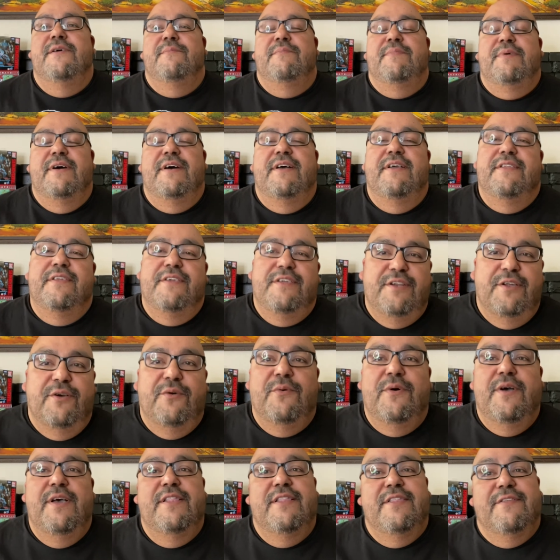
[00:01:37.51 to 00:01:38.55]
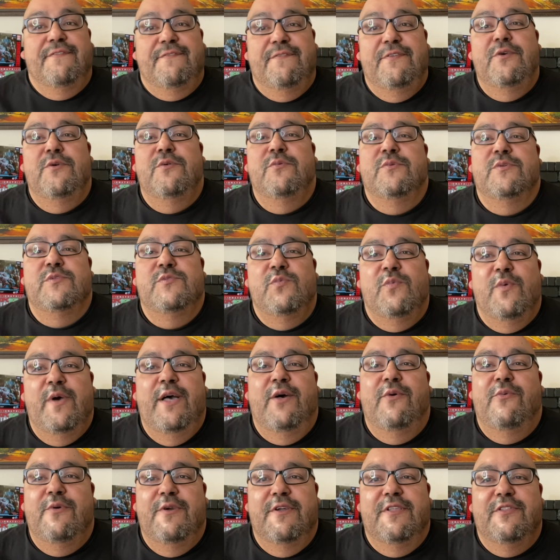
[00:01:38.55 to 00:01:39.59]
But you know what? The food was
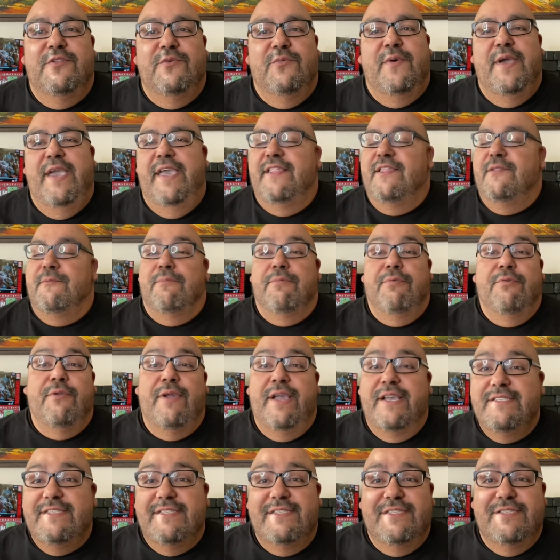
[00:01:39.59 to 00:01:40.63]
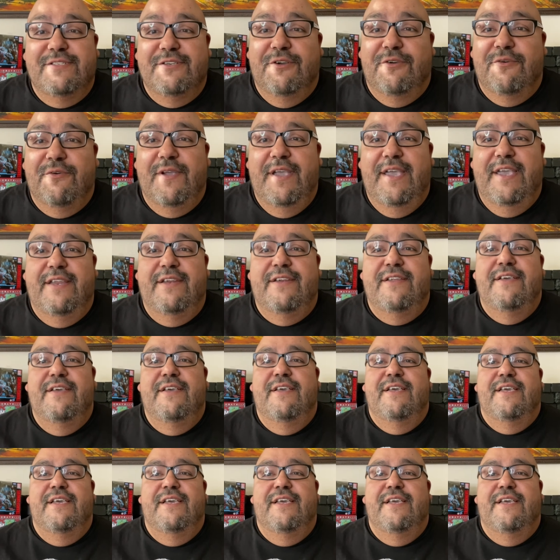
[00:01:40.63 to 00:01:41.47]
well worth the wait. The prices are great.